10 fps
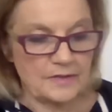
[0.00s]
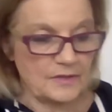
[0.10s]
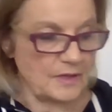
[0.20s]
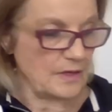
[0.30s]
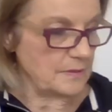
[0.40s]

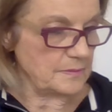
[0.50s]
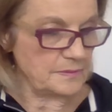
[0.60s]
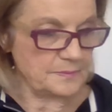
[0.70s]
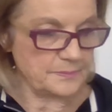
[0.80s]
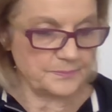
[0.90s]
The
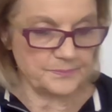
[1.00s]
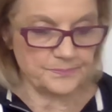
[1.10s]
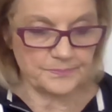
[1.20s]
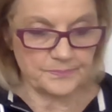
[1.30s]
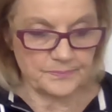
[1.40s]

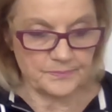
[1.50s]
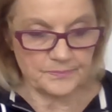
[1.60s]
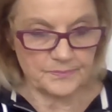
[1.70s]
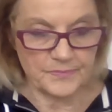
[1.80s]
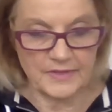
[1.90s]

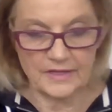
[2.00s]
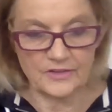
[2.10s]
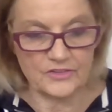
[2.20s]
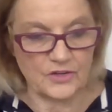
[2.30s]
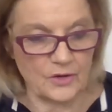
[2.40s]

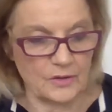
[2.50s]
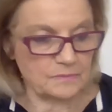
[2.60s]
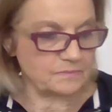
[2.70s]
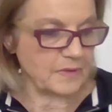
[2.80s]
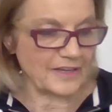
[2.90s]
things are
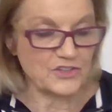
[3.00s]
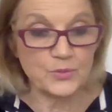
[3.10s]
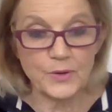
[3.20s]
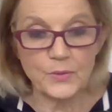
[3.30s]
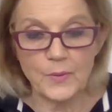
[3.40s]
like
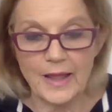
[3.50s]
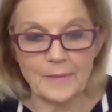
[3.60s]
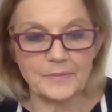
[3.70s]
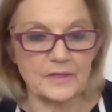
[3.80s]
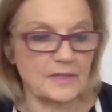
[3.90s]
shrink
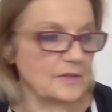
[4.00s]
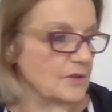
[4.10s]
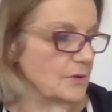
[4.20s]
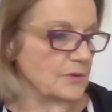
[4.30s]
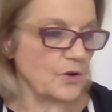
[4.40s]
wrapped, and then
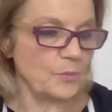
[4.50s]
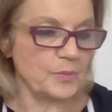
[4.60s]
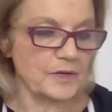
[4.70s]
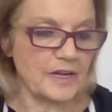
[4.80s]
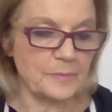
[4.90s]
you open
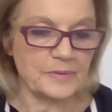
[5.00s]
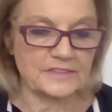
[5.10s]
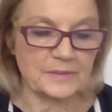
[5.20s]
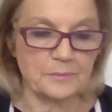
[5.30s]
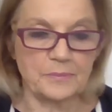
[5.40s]
it up, it's
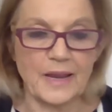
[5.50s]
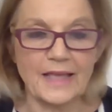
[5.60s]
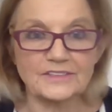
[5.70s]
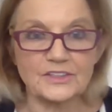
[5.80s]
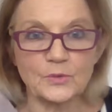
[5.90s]
in
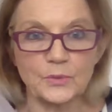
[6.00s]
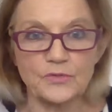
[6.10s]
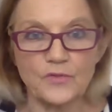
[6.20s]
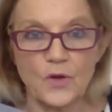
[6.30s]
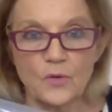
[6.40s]
plastic with
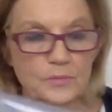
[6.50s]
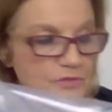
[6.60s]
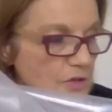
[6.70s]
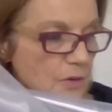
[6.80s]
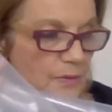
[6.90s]
foam,
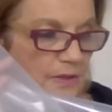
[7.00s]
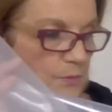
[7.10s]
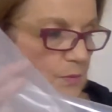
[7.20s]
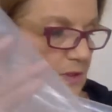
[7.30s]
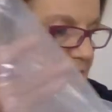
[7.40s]
so it
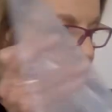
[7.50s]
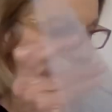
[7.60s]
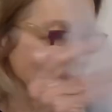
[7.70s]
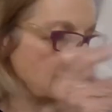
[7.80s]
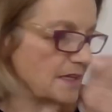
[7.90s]
really
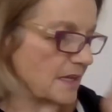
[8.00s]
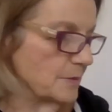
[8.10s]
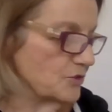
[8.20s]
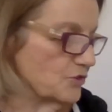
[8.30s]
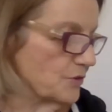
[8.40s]
doesn't get
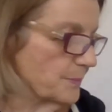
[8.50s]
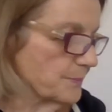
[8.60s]
damaged.